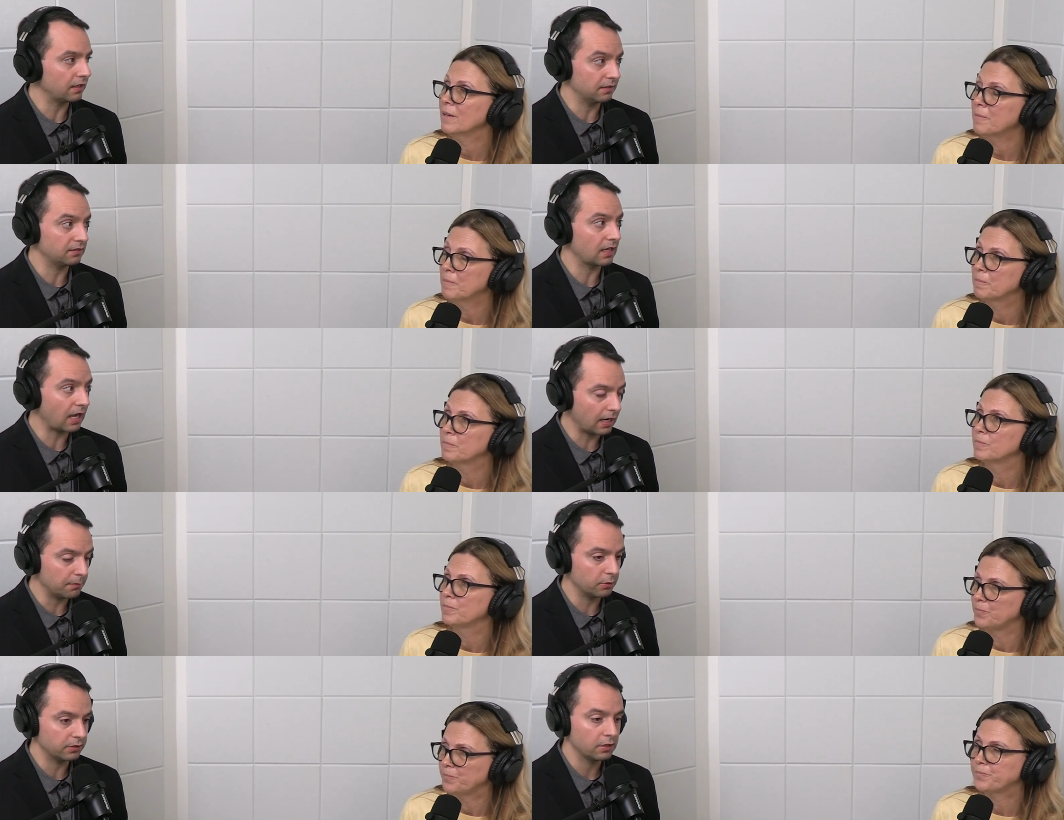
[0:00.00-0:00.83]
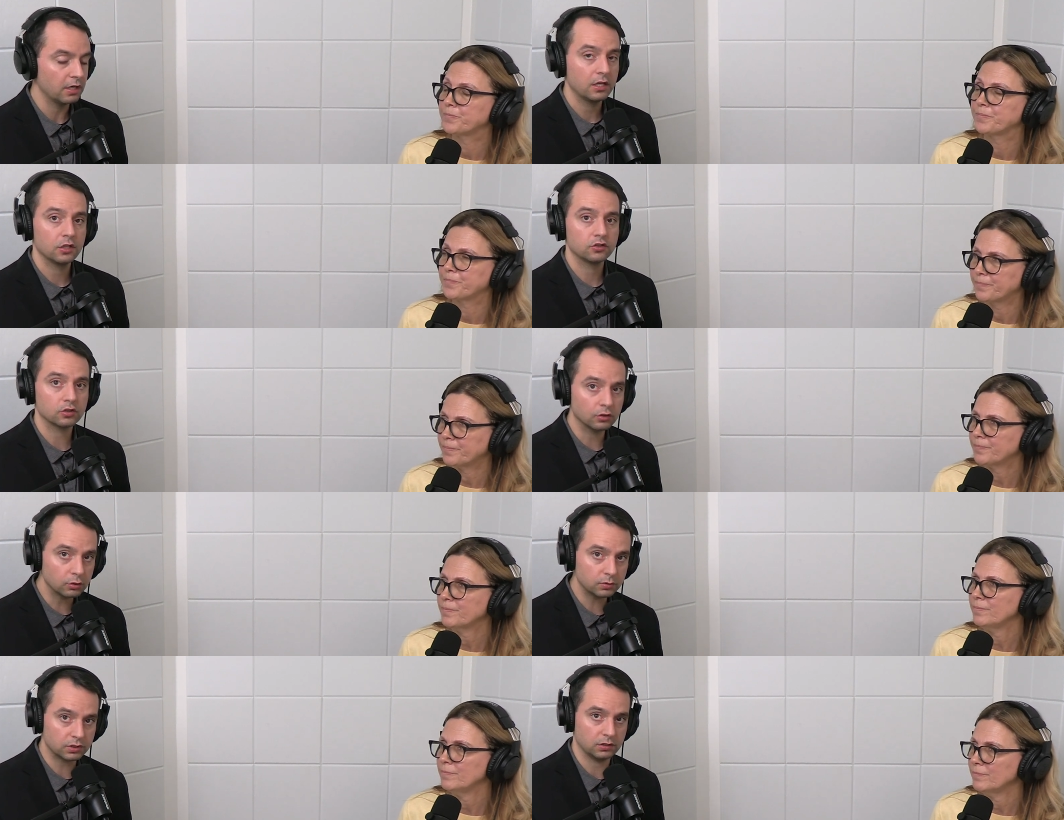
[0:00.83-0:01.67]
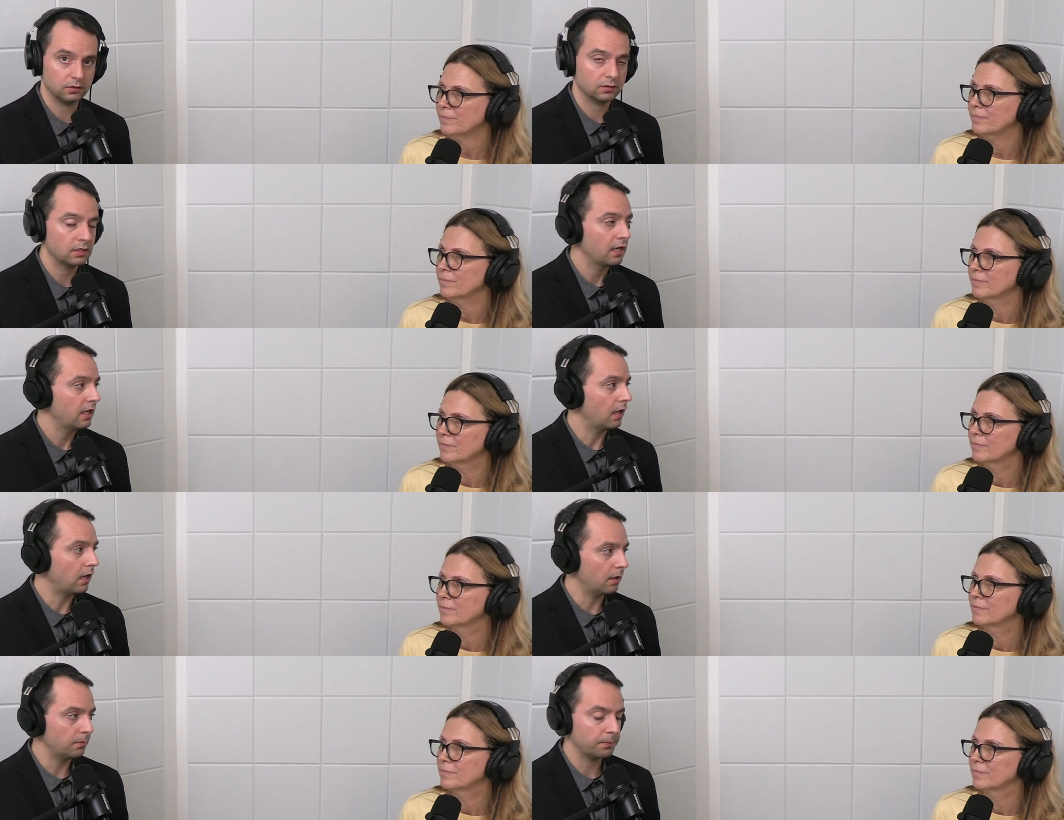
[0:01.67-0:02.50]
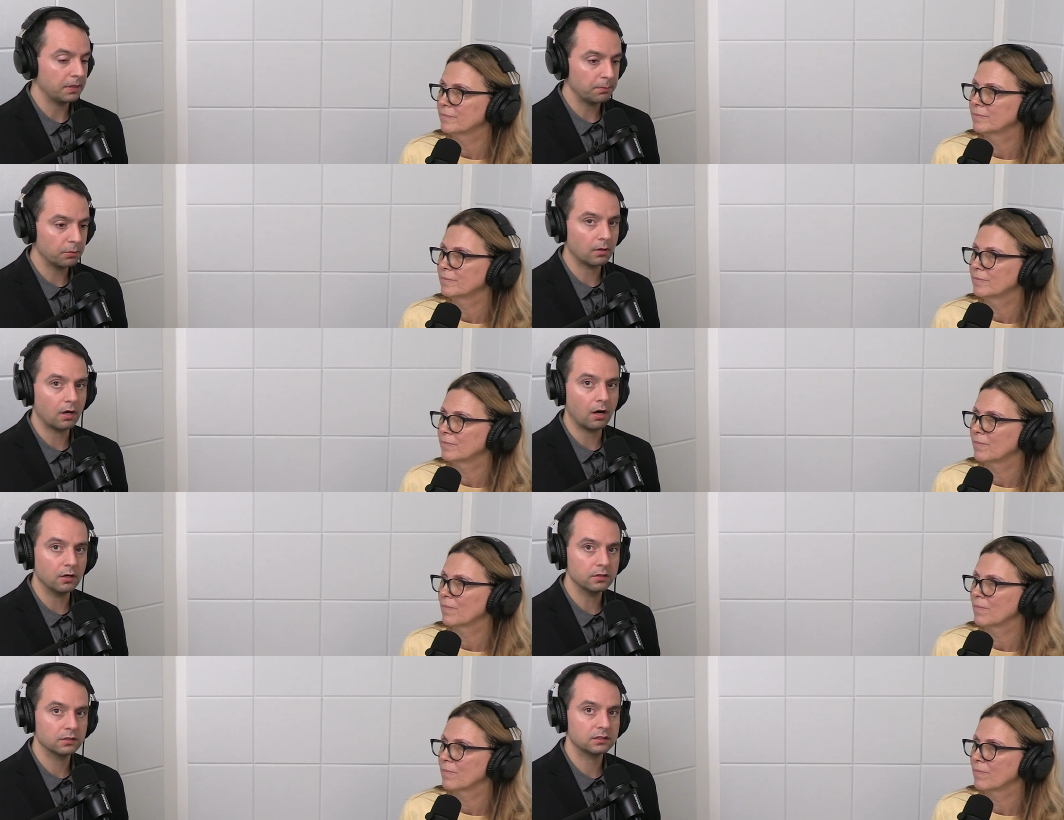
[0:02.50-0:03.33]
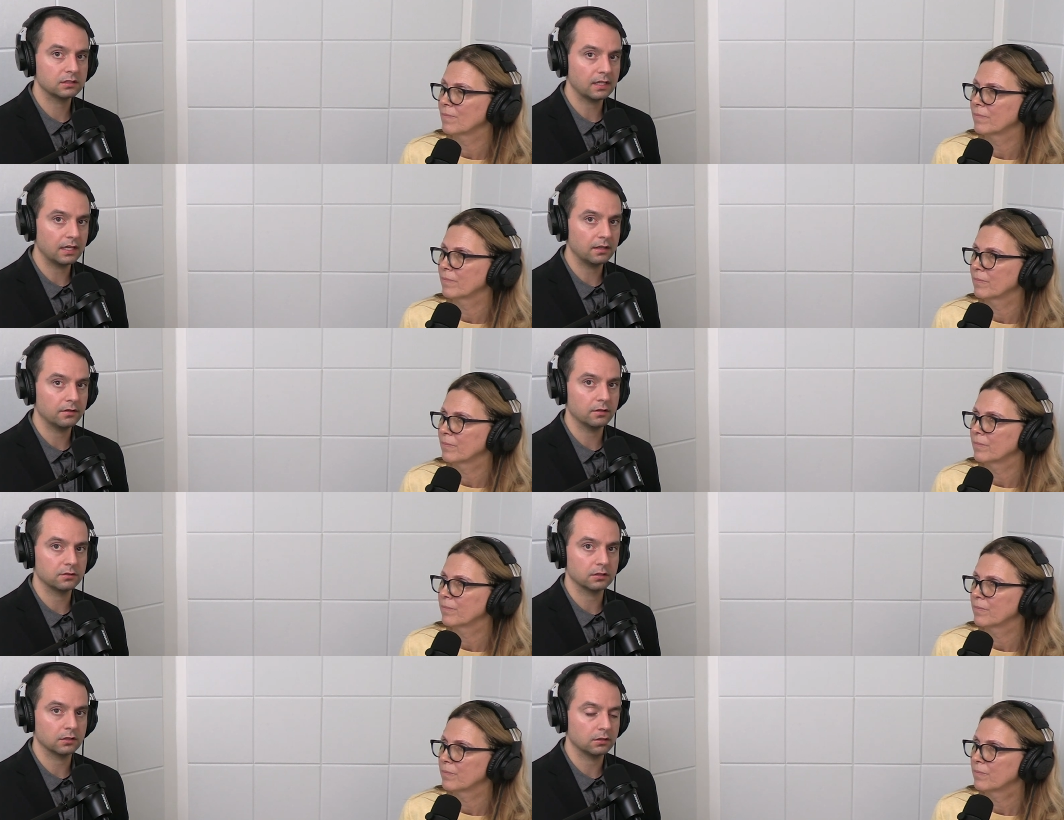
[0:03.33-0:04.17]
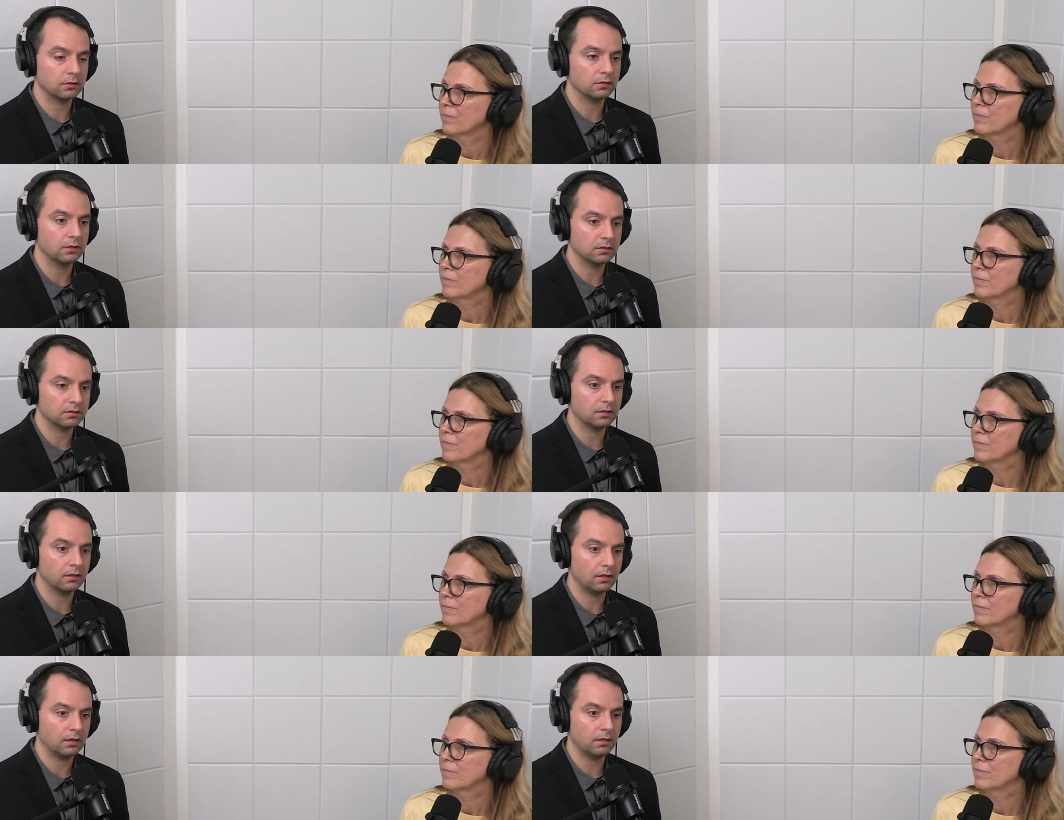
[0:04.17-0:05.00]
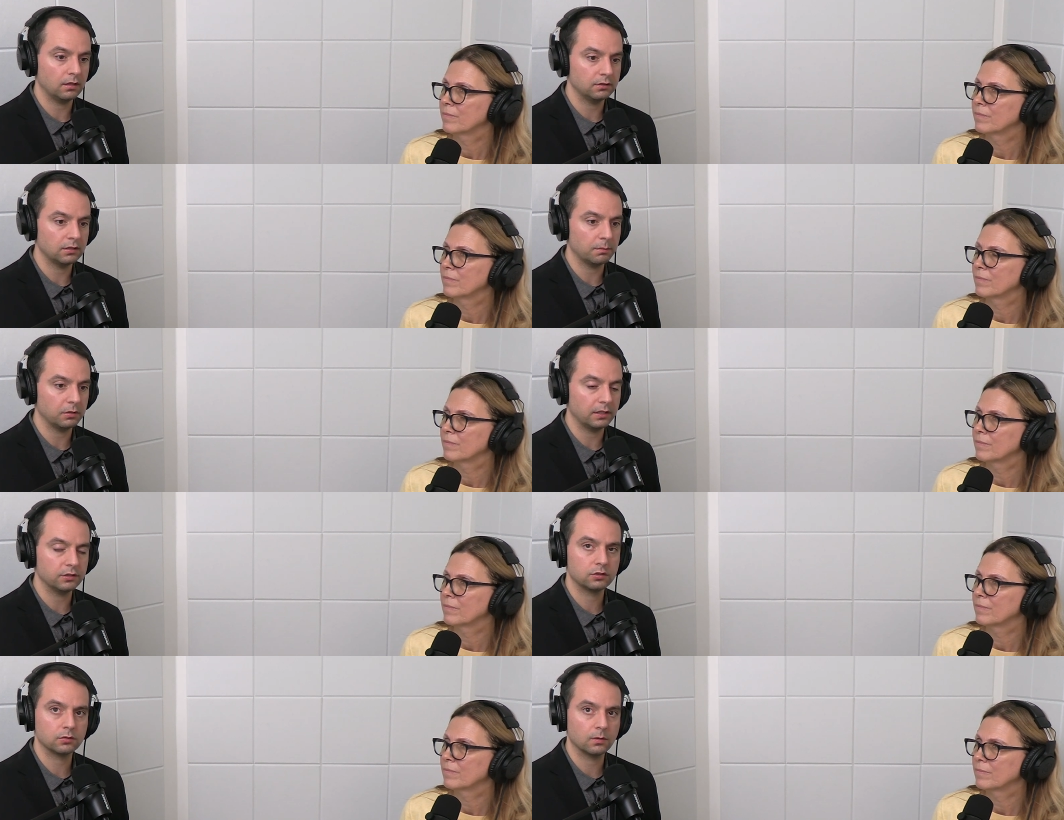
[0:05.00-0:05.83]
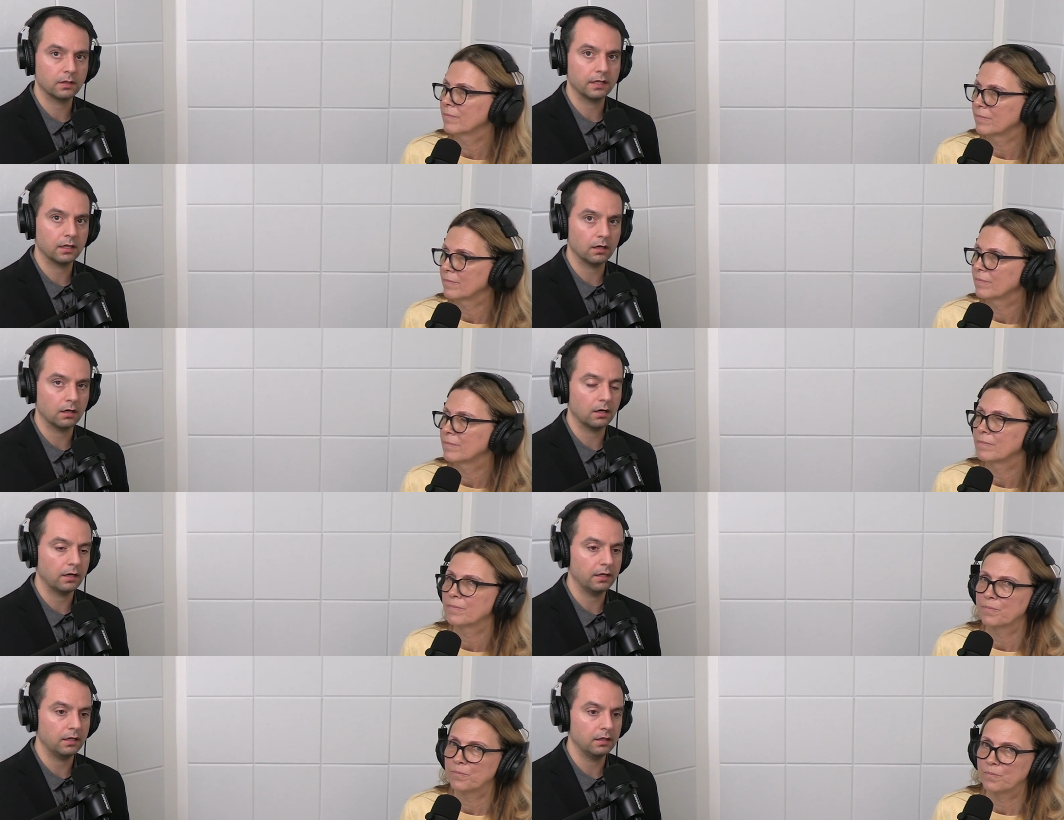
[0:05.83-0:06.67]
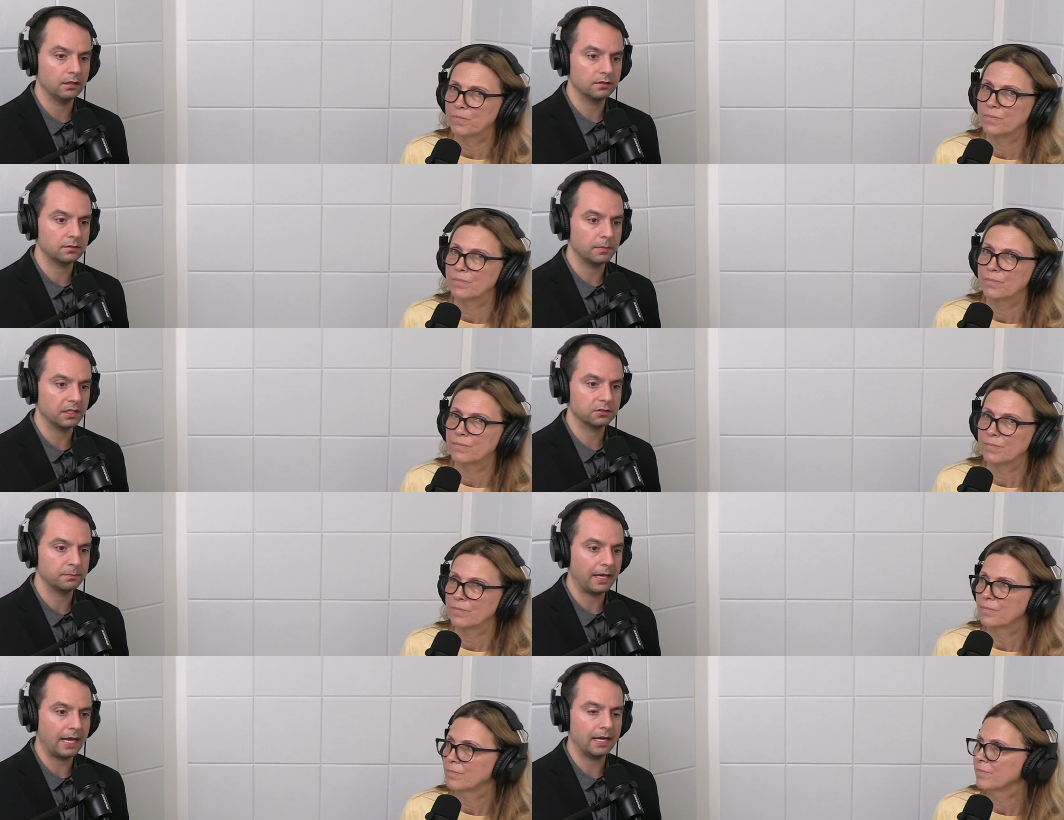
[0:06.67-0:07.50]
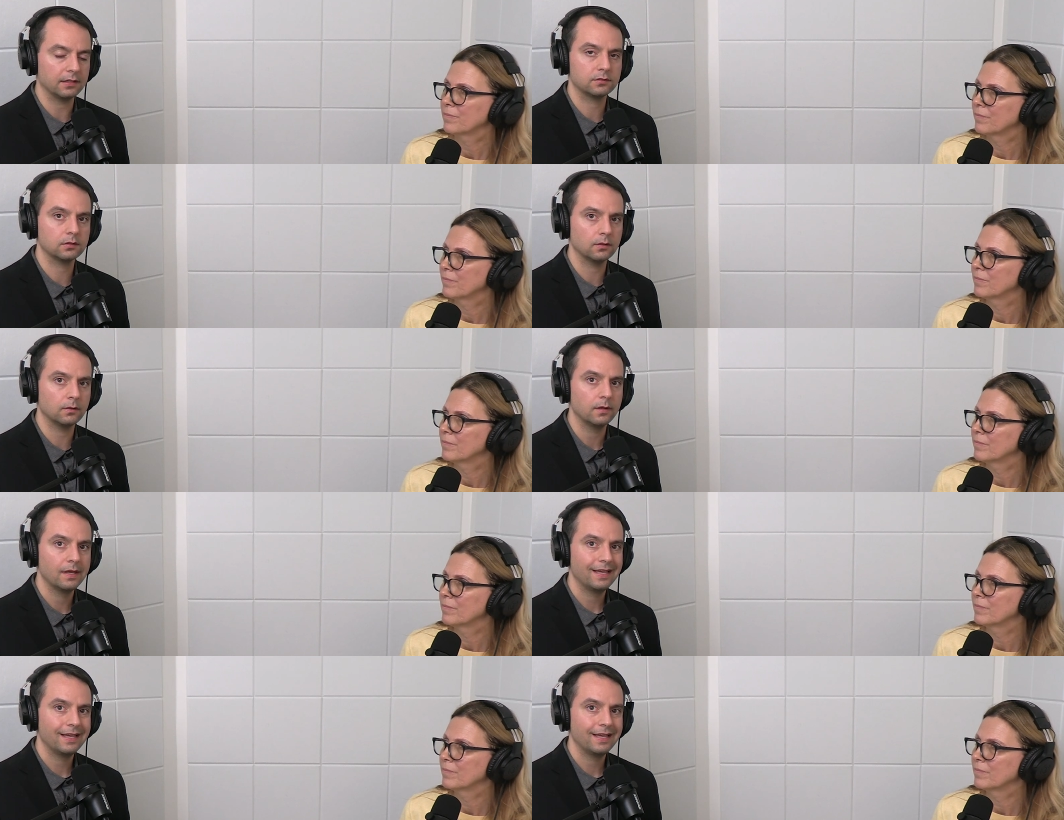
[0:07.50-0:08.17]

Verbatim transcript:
Speaker 1: of these hybrid solutions um, people understand there's a there's a, a double-edged sword here and it's a mixed bag so